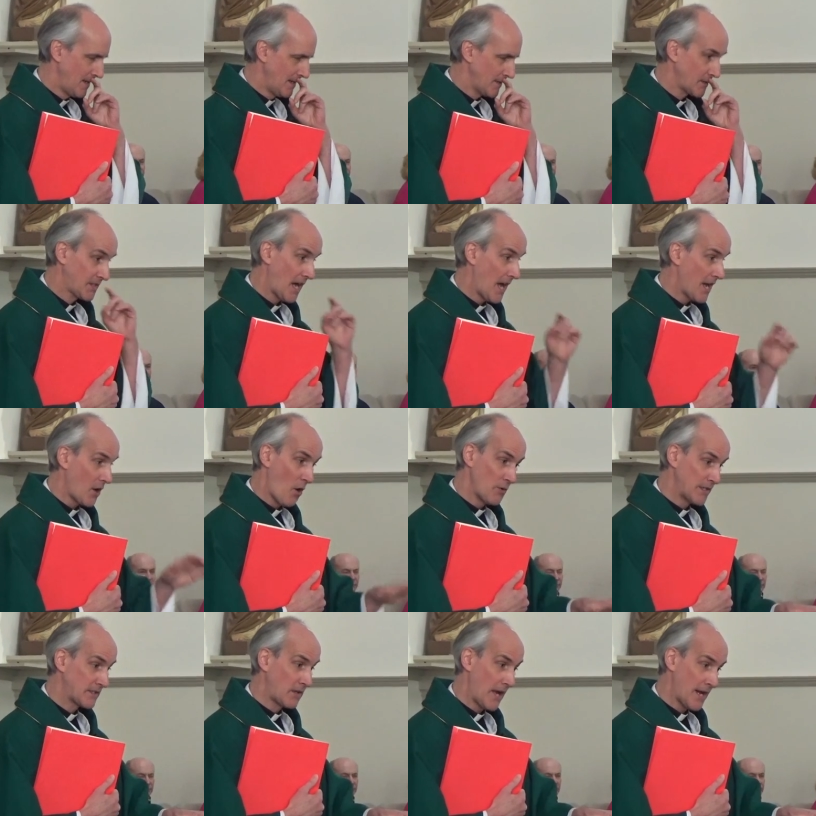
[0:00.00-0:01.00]
Does God
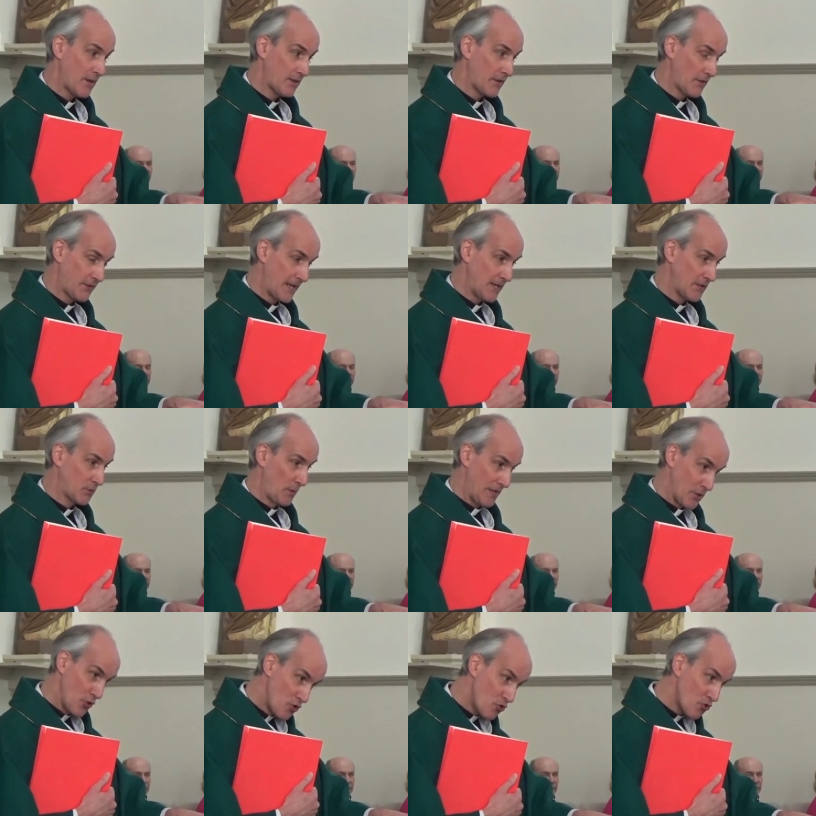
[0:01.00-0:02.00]
always like the things
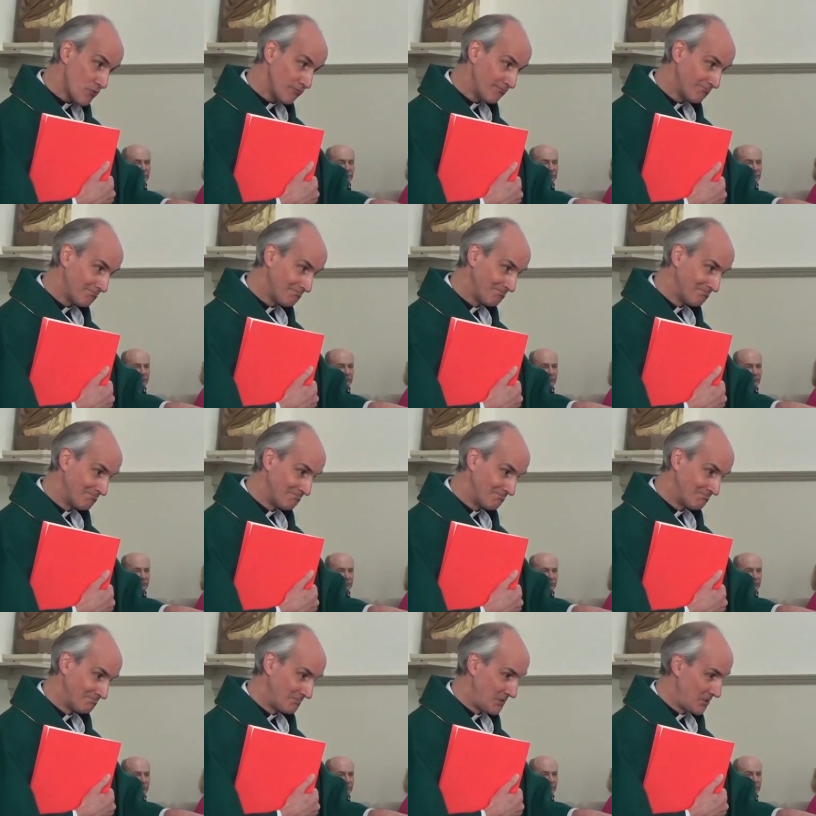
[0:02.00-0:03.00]
we do?
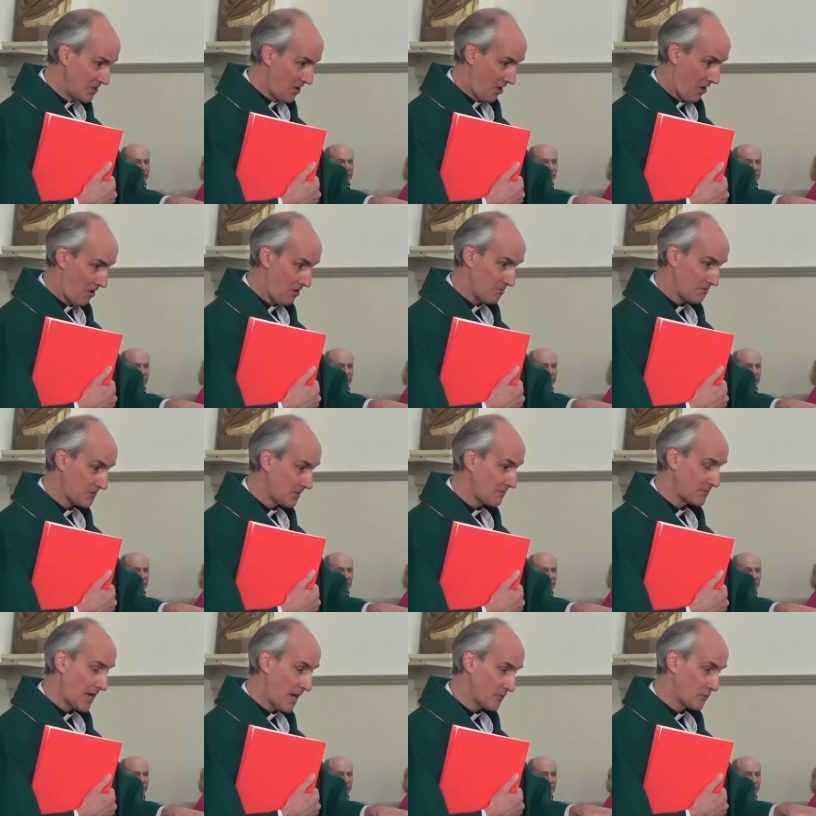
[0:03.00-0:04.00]
No.
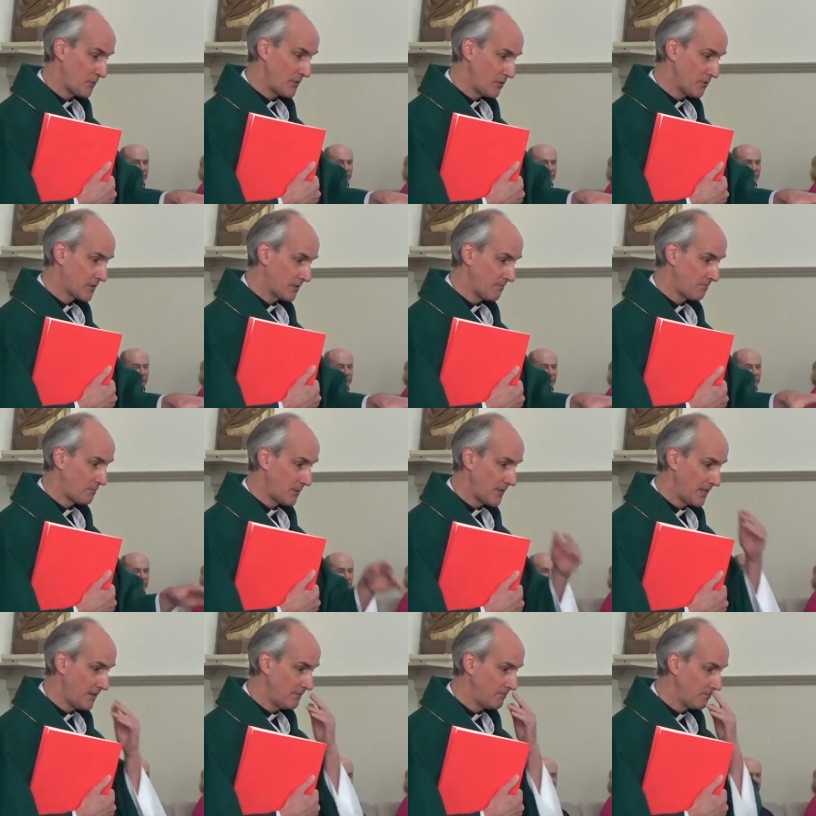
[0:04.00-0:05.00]
Sometimes we do some
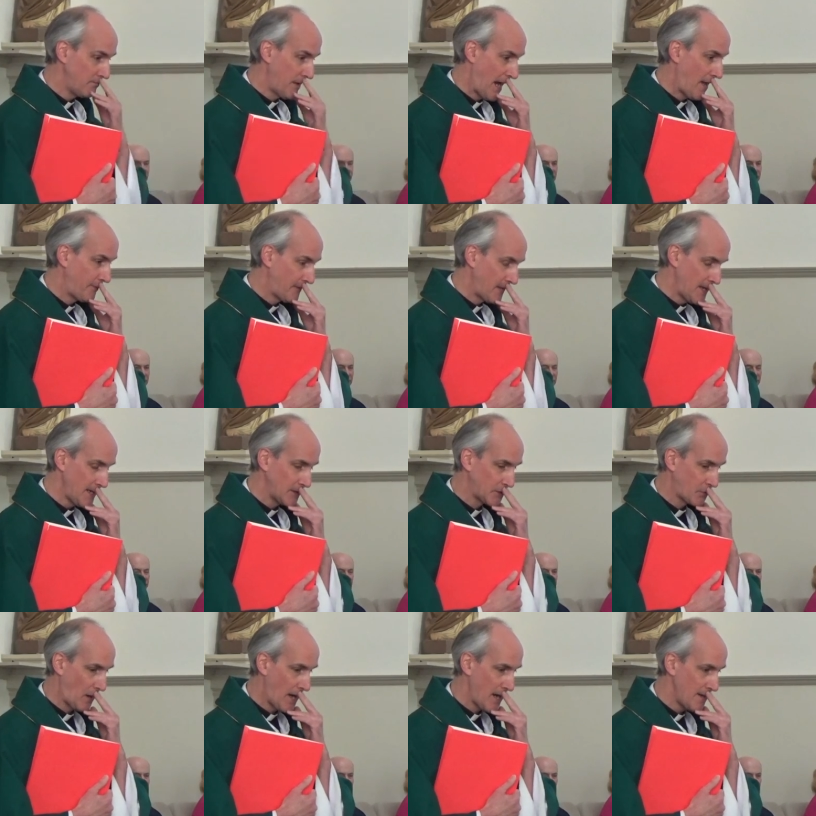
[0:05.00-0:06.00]
pretty bad
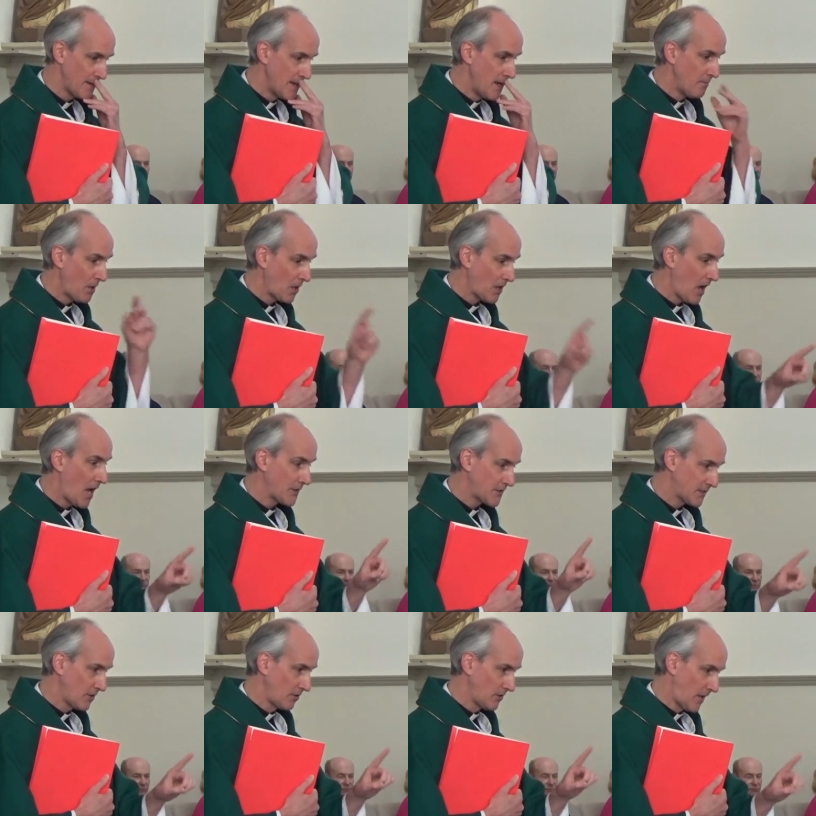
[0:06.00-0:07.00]
things, right? But God
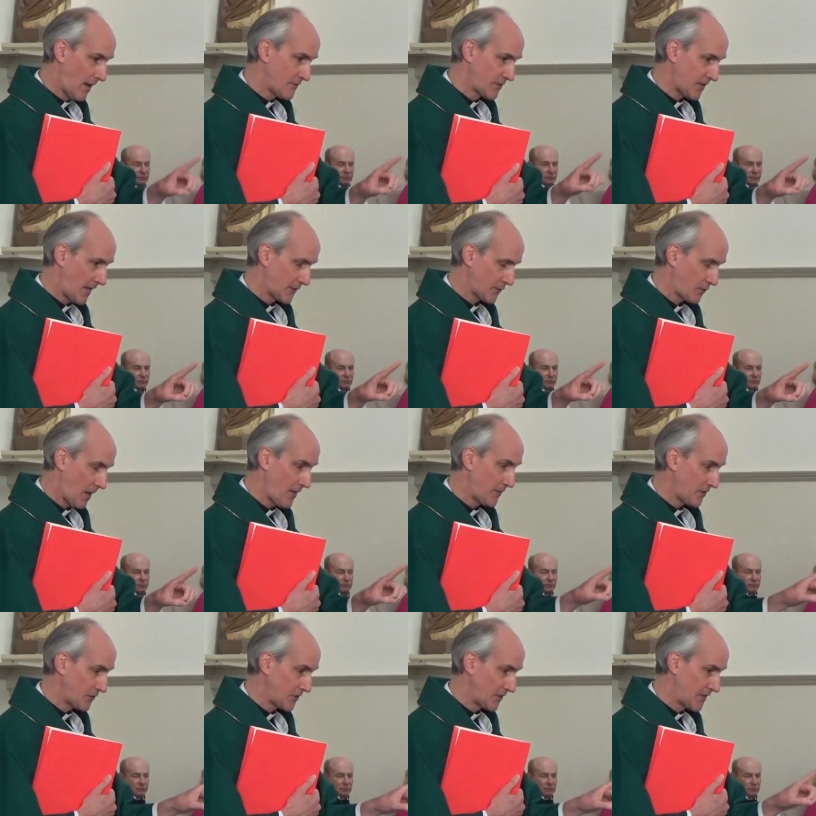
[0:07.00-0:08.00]
still loves us,
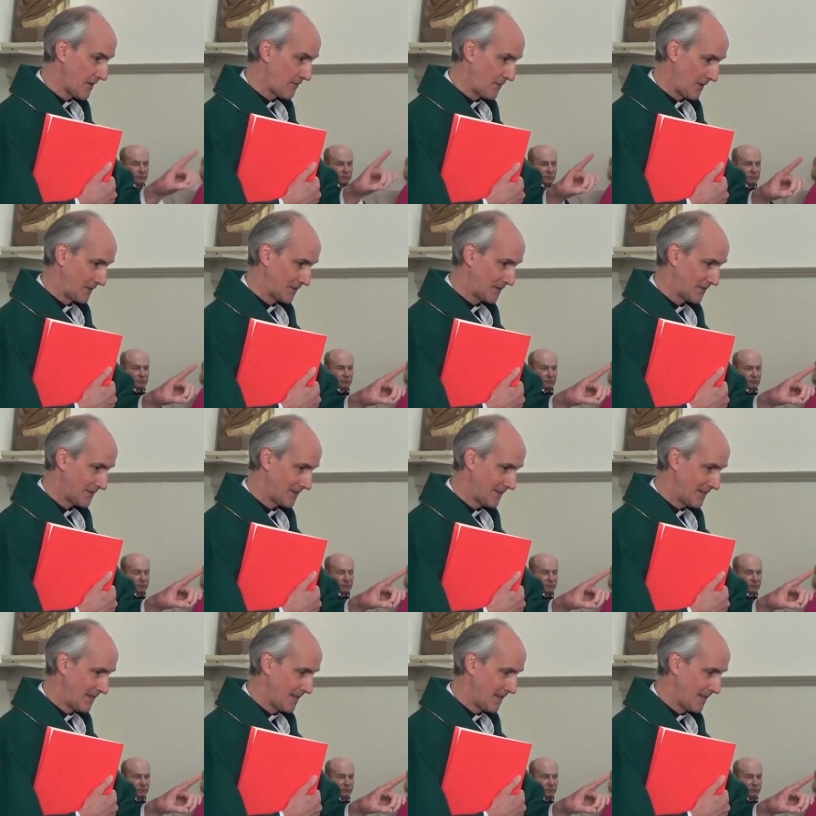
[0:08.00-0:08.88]
right? There's a difference.